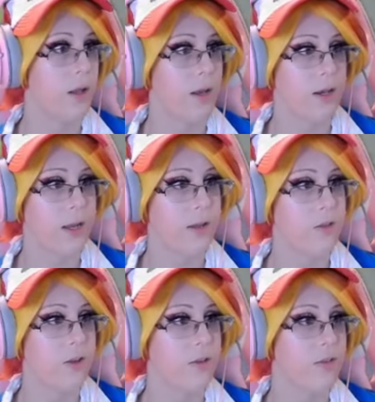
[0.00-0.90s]

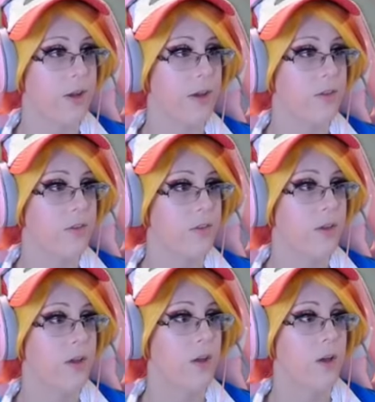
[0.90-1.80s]
Nice, nice, nice.
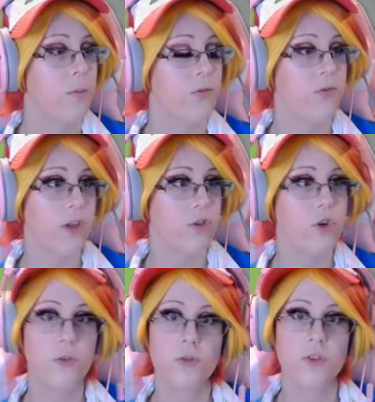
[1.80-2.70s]

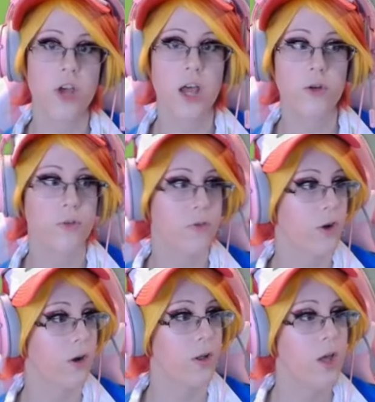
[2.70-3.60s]
Professional
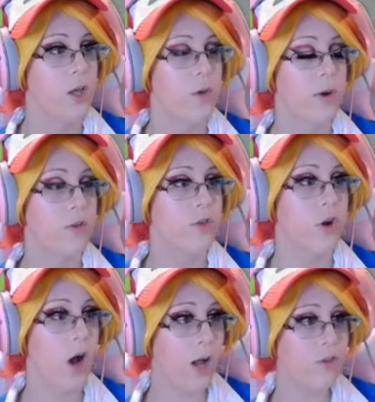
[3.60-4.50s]
Photographer, you registered
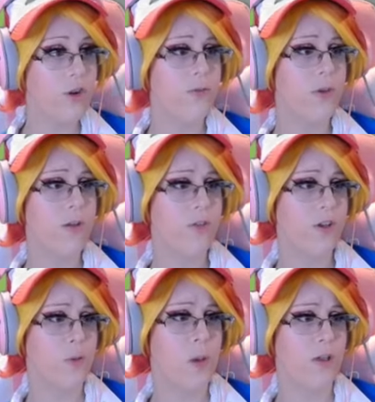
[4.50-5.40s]
150
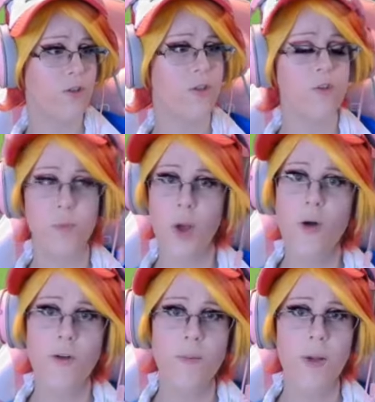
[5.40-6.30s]
species of
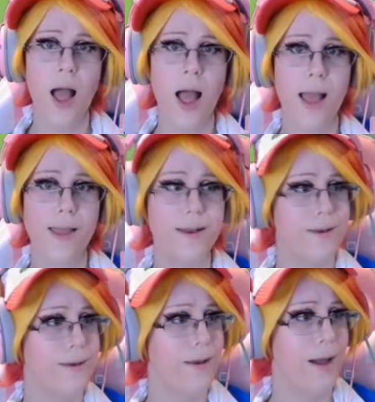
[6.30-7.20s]

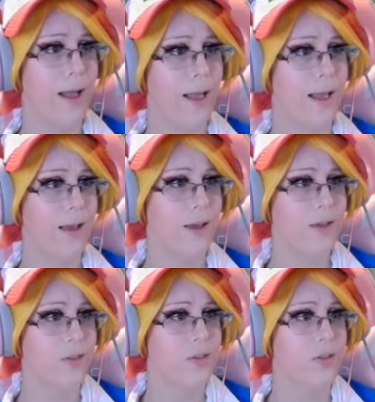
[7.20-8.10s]
Pokemon!
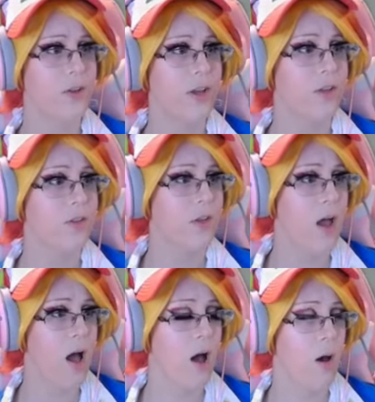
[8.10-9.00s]
Nice! Look at us
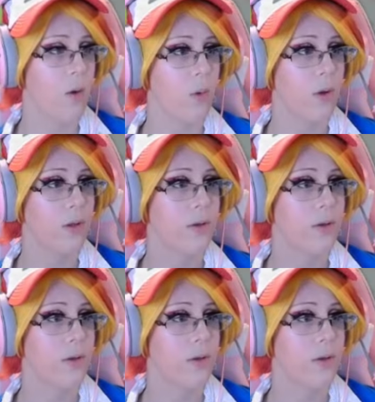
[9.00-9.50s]
go!